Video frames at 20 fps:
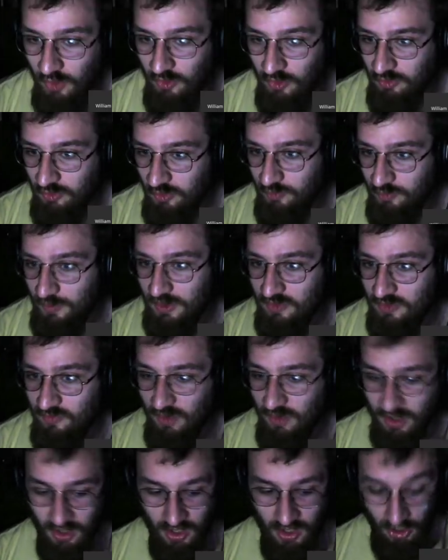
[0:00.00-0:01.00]
let's put it this
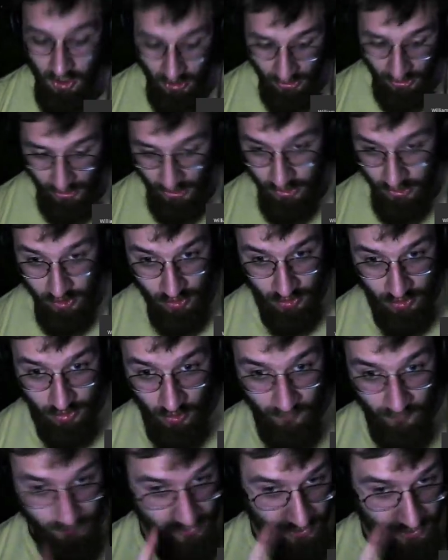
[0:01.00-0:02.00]
way. You can
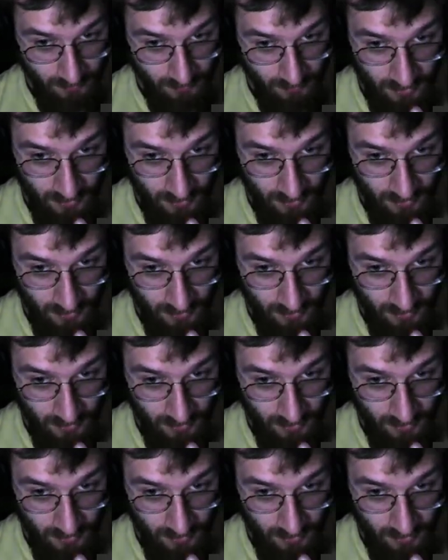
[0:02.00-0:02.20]
go with a cheap